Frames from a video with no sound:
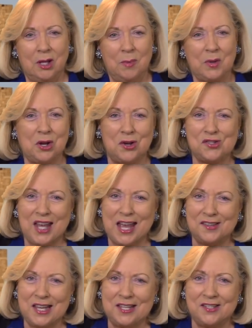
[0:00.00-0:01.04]
Because
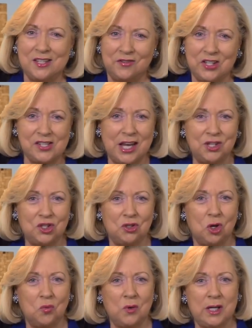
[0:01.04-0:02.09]
as a civilization,
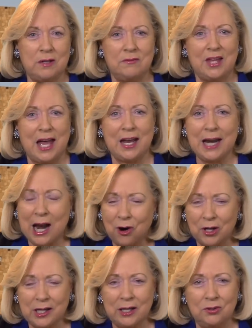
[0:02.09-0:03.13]
are we that
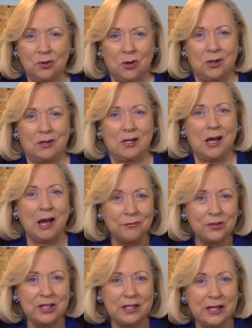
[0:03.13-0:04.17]
arrogant or
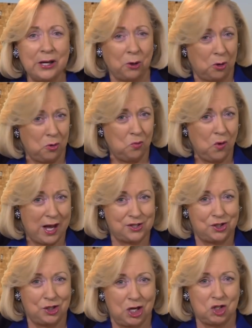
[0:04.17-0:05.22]
confident in our own wise
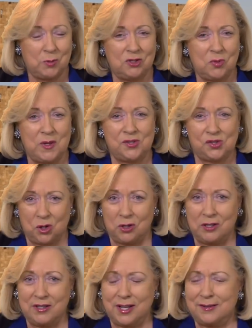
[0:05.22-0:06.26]
judgment to be
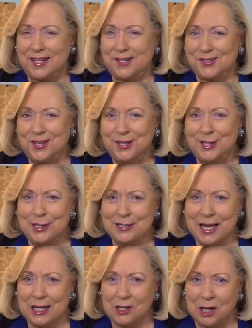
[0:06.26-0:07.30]
certain that these
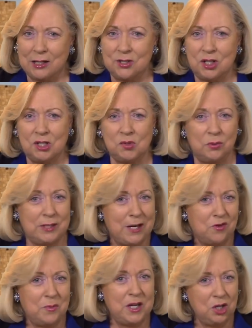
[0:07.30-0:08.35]
technologies will
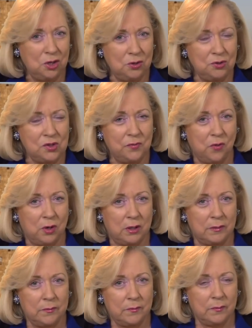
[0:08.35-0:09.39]
never be used
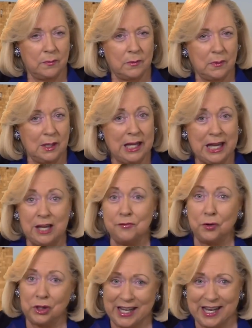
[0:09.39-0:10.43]
for
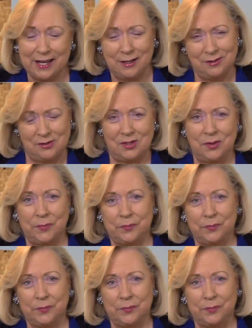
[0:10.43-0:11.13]
evil ends?